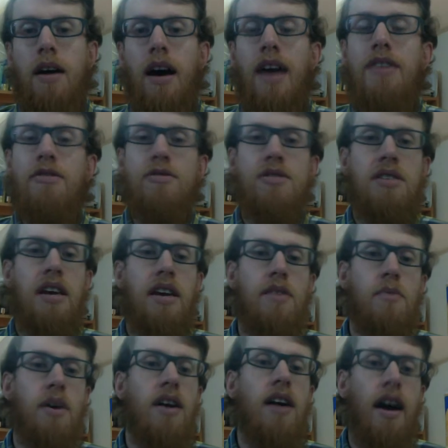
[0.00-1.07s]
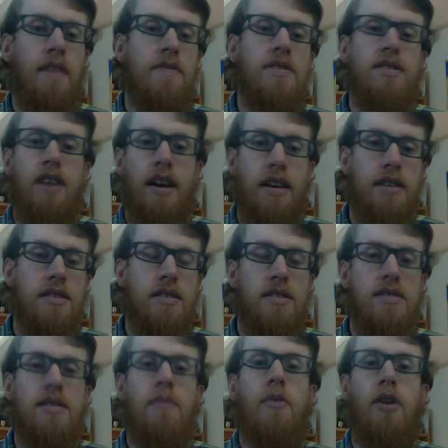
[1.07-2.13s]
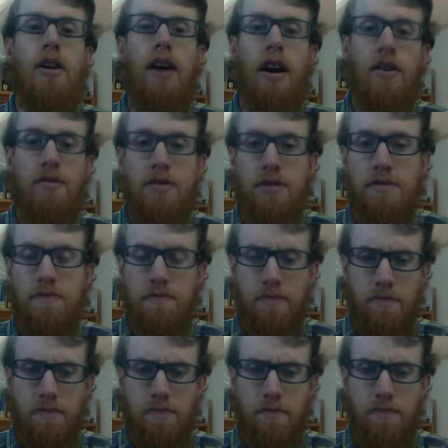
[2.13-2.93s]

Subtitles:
understand what life is like somewhere else.